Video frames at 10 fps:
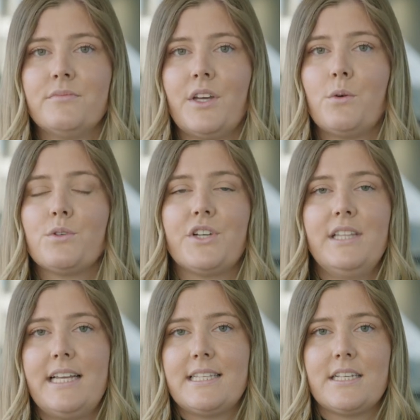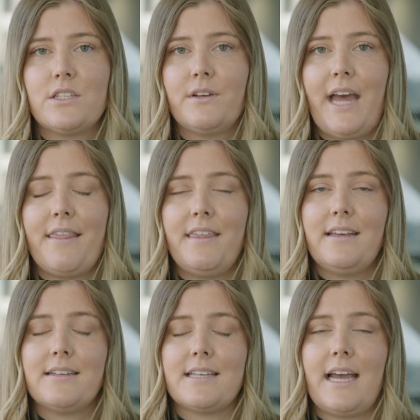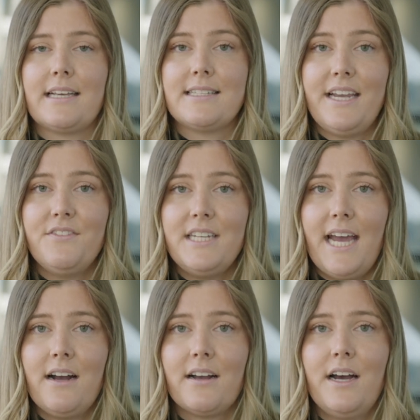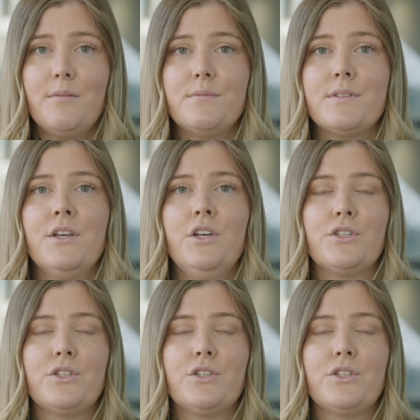It also lets us look at things like safety outcomes.